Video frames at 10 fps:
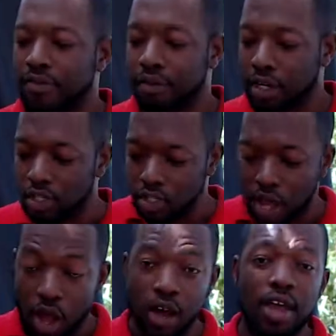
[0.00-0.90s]
for the
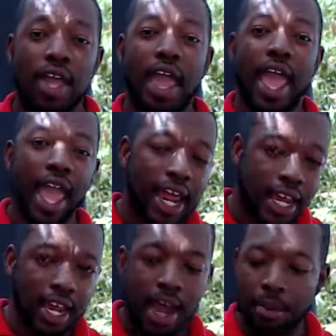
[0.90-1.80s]
saw and a
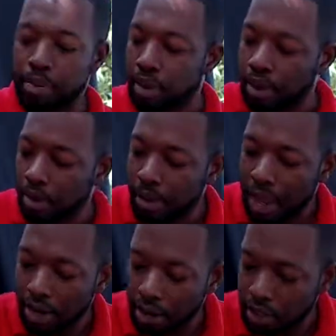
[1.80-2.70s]
9.0
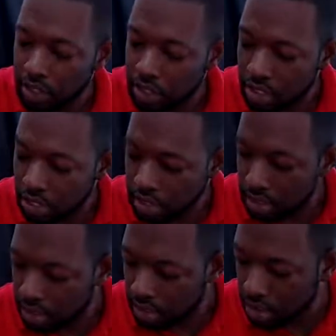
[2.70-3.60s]
battery, which
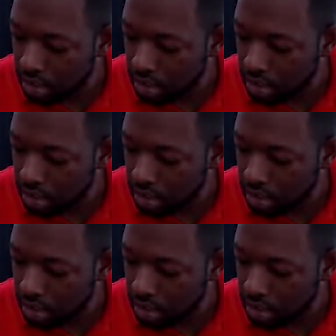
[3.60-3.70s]
is,